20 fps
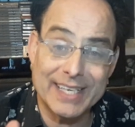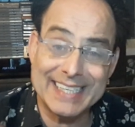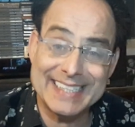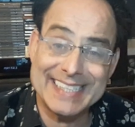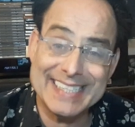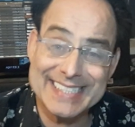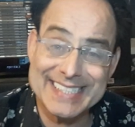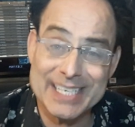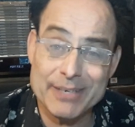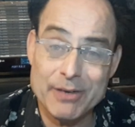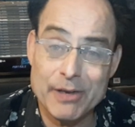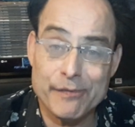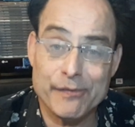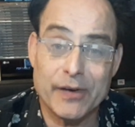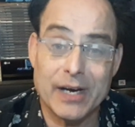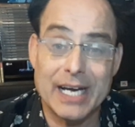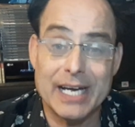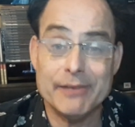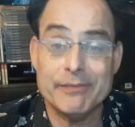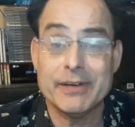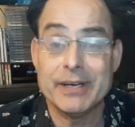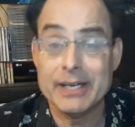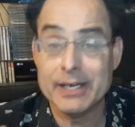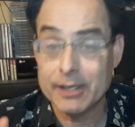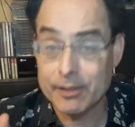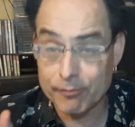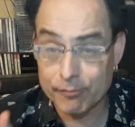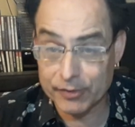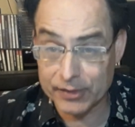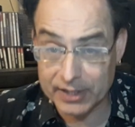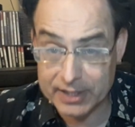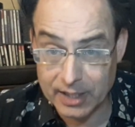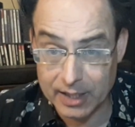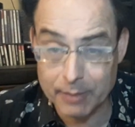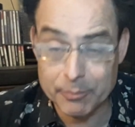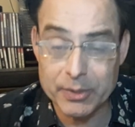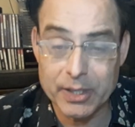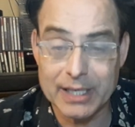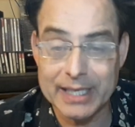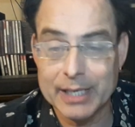1975 for the
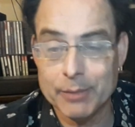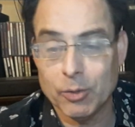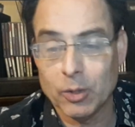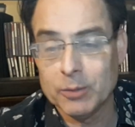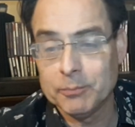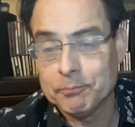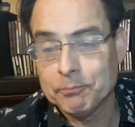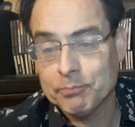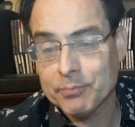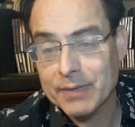Columbia label.